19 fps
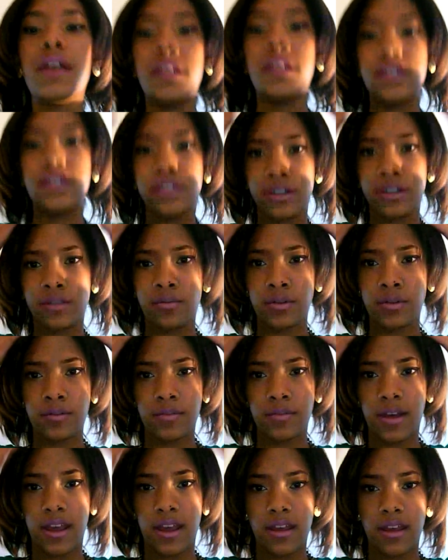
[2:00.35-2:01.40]
And just
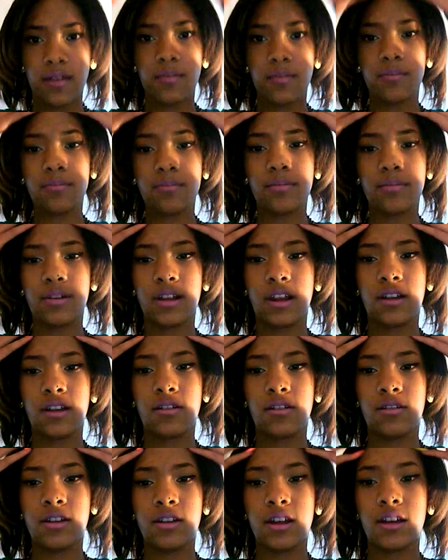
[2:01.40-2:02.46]
with my hair plain
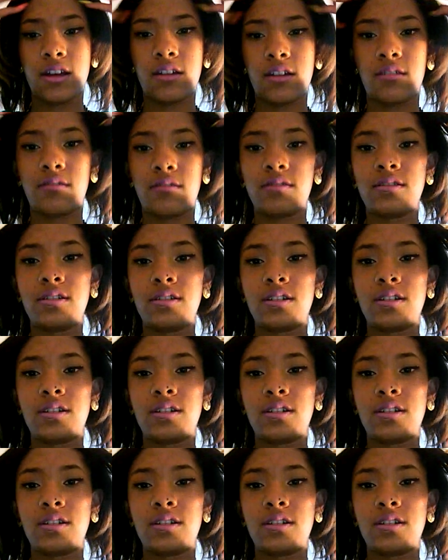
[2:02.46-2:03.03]
no down,